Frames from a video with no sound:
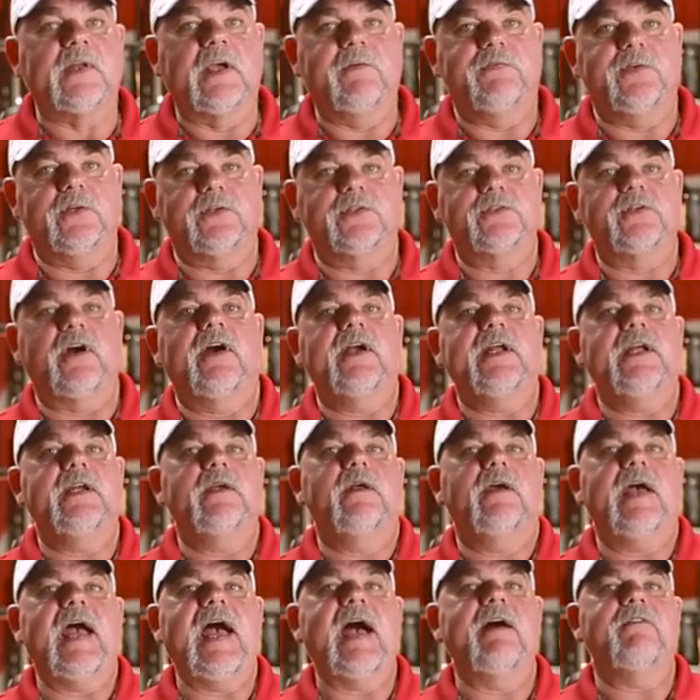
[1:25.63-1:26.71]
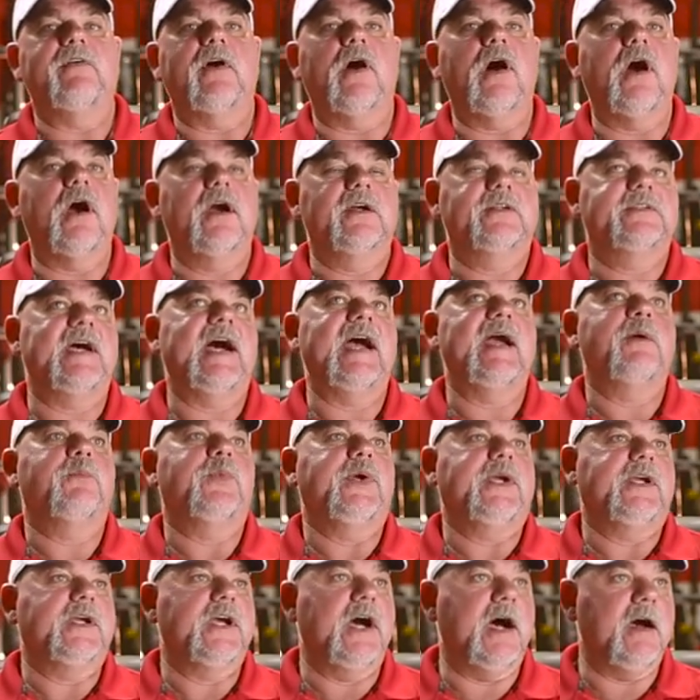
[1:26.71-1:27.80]
If you're starting to have a hard
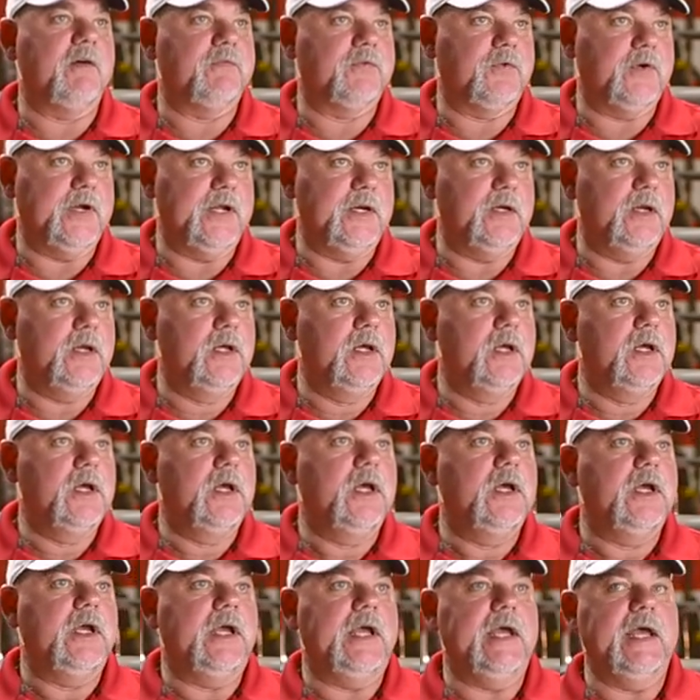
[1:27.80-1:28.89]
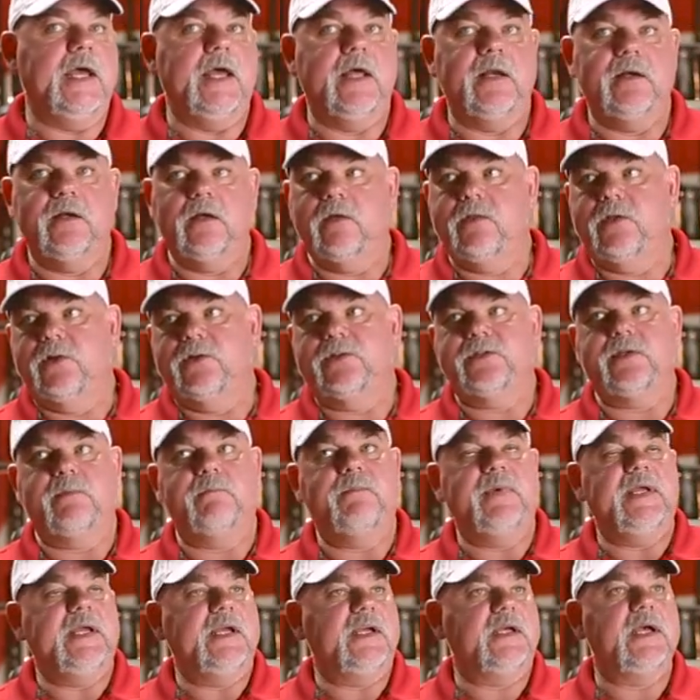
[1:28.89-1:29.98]
time recovering and there's a
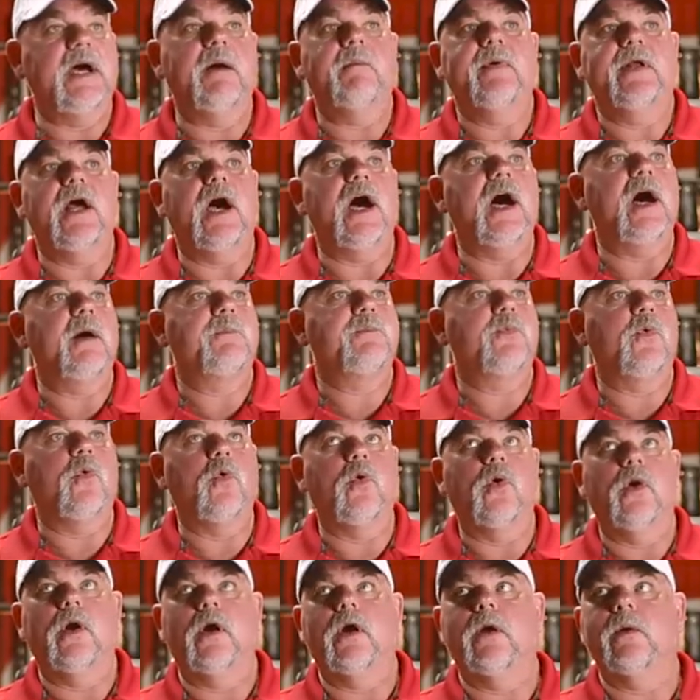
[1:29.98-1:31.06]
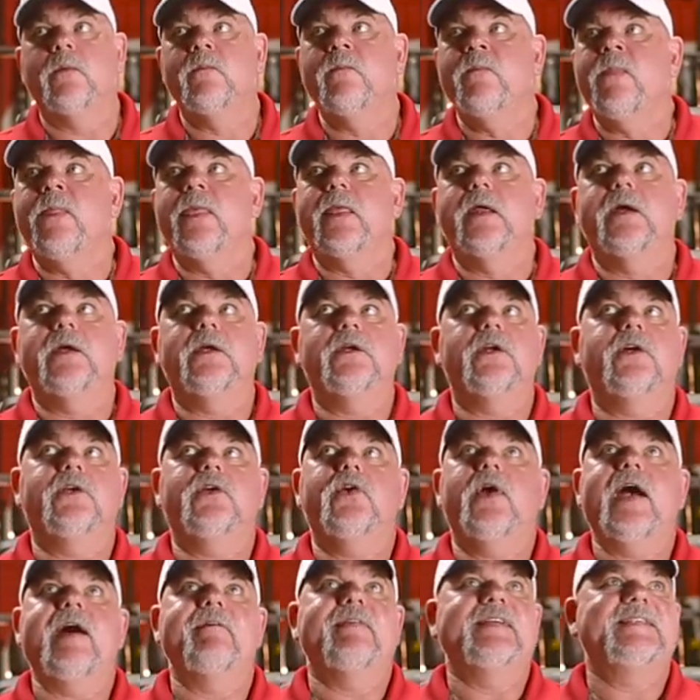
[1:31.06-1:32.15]
meet coming up or, you know,
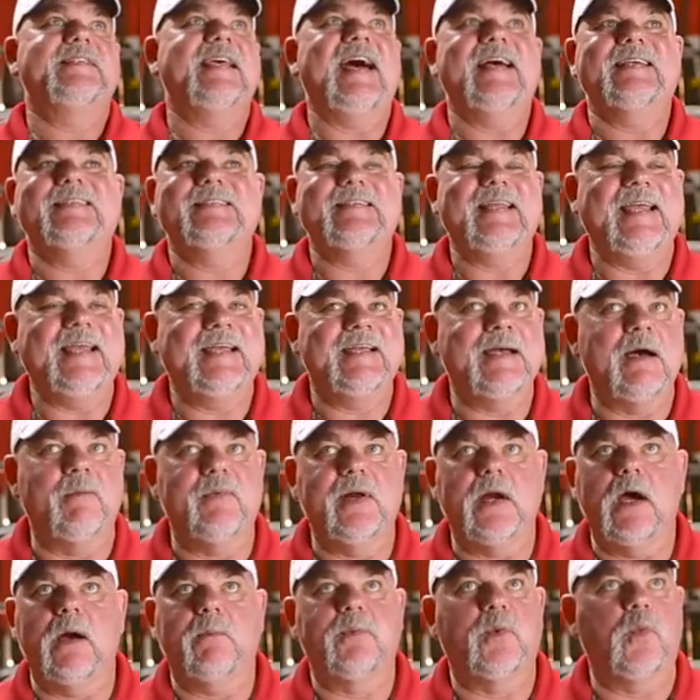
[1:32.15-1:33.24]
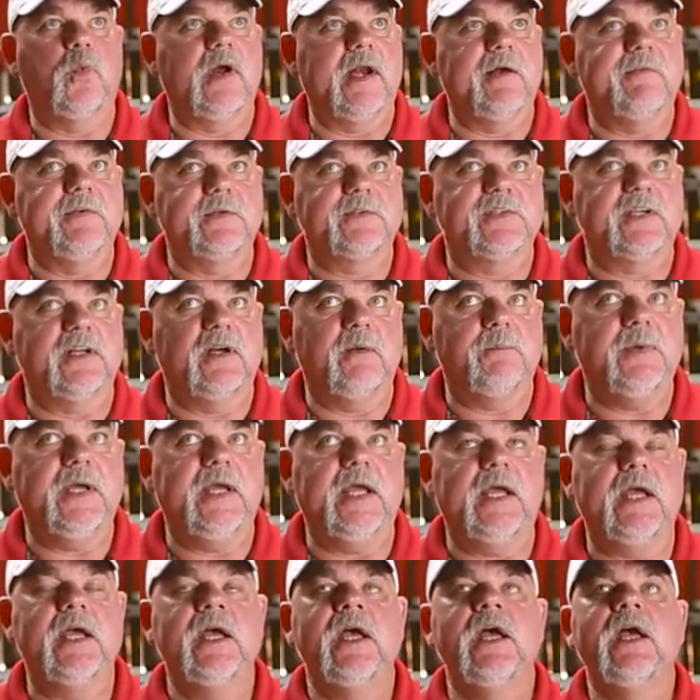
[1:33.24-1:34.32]
you have a test day coming up or whatever it's going to
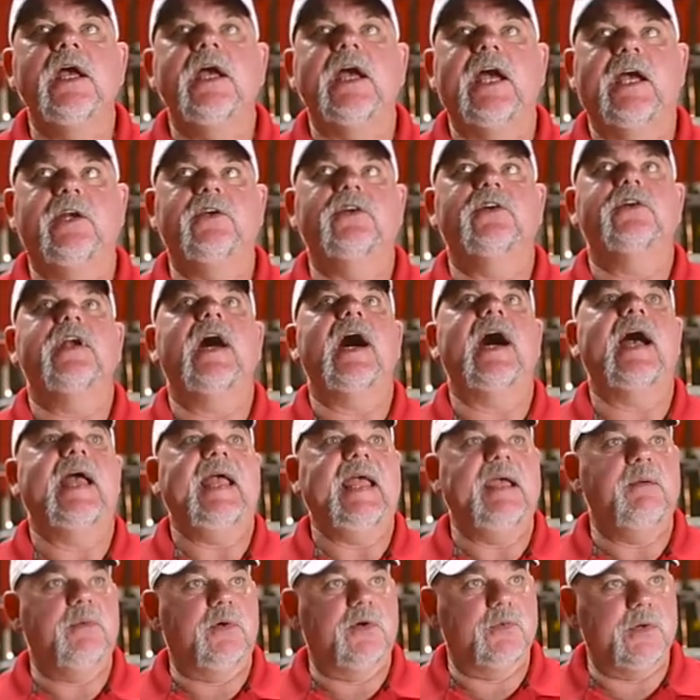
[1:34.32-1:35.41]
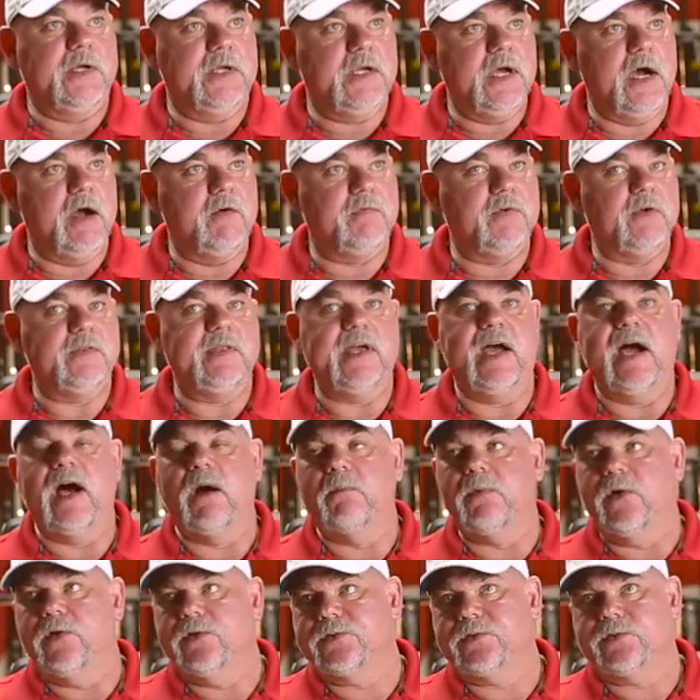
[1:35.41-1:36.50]
be, and you're not able to recover, the
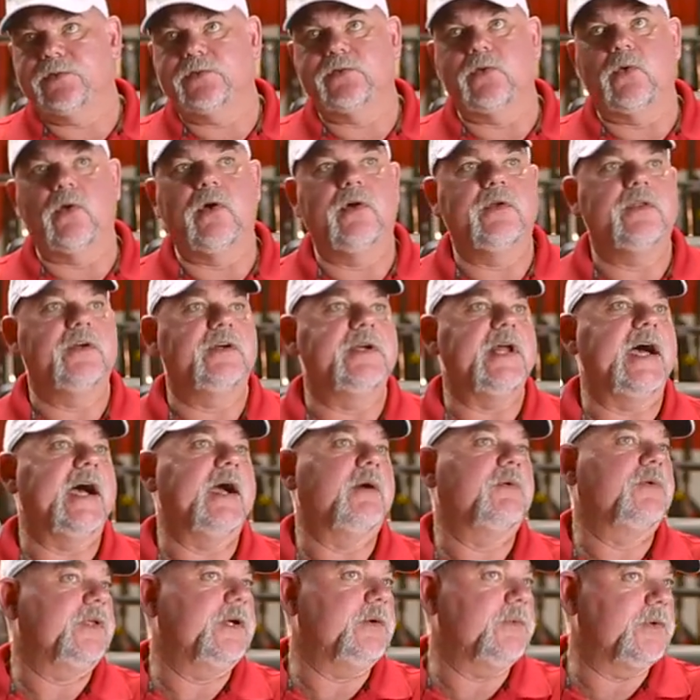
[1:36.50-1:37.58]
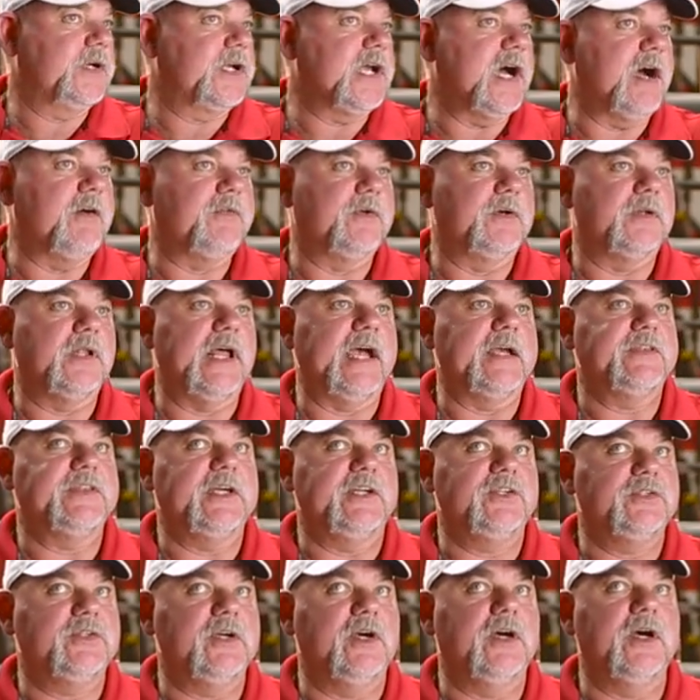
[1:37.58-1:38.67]
elbows are sore, they're not really recovering like
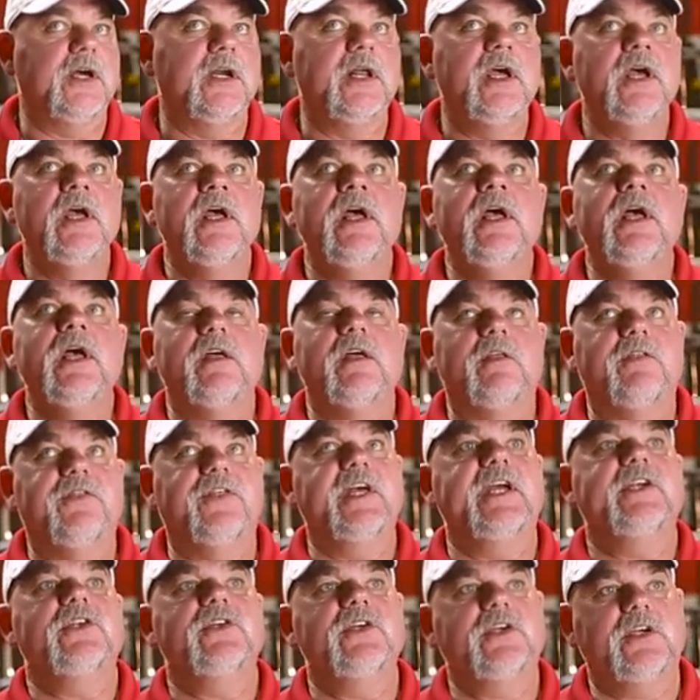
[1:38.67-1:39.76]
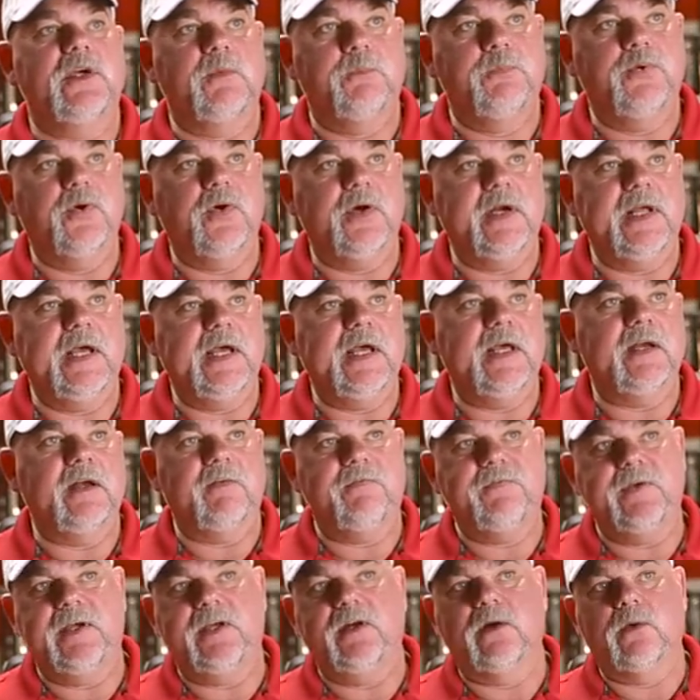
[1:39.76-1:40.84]
they should, then you can put in
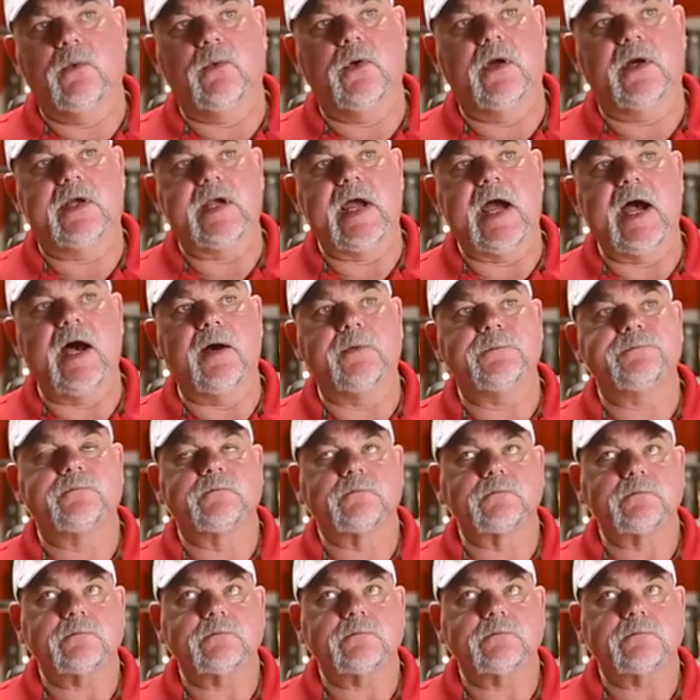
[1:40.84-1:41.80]
a feeder workout.